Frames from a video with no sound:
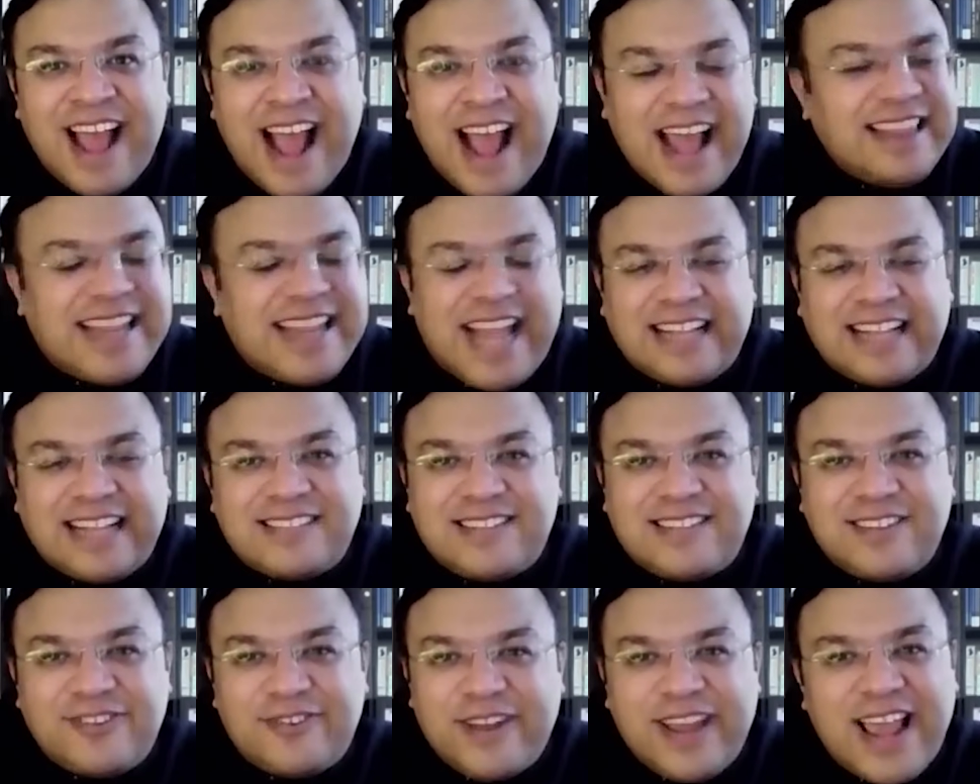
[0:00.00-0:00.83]
And that's
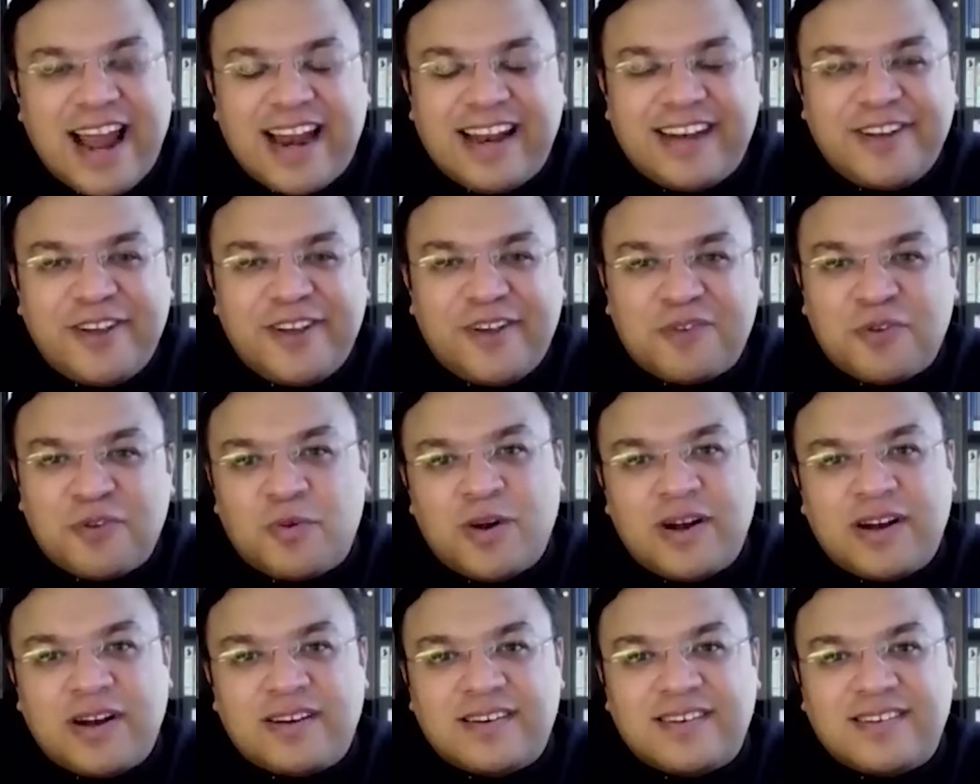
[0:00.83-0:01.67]
the reality of the
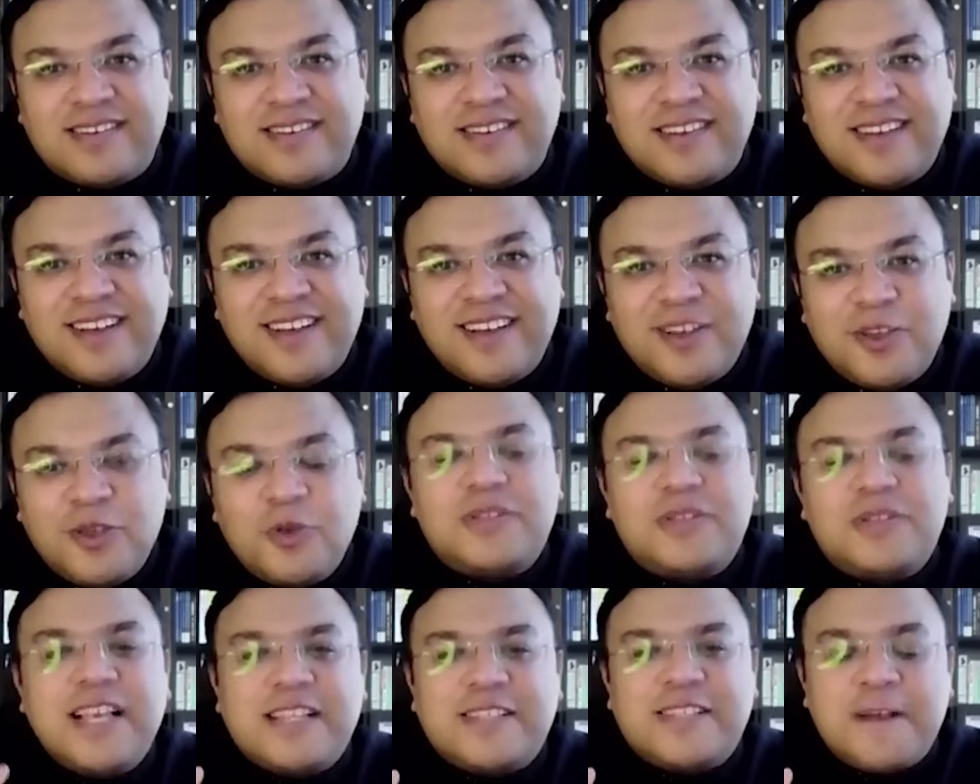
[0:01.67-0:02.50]
world. You
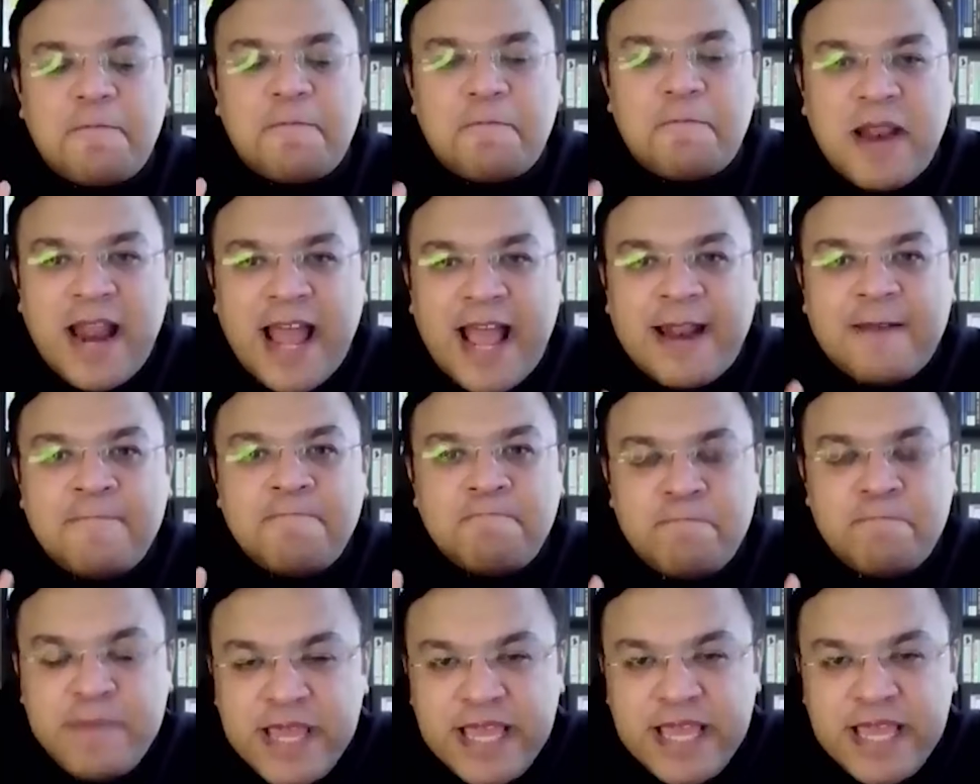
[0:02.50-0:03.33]
see, it's a
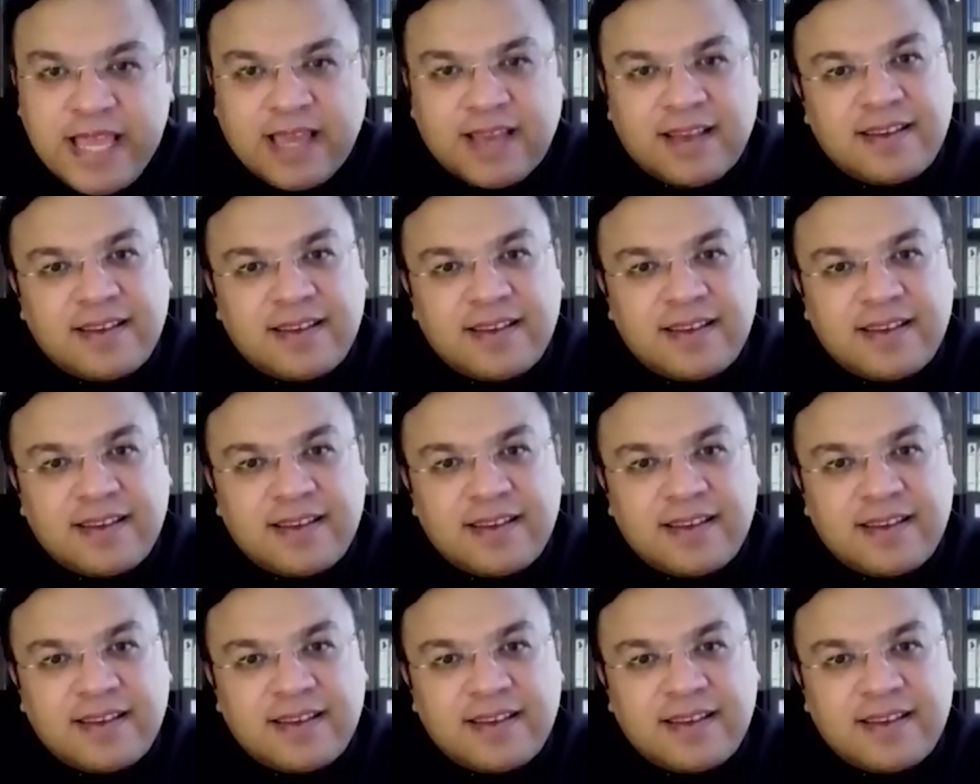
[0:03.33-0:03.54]
plan B.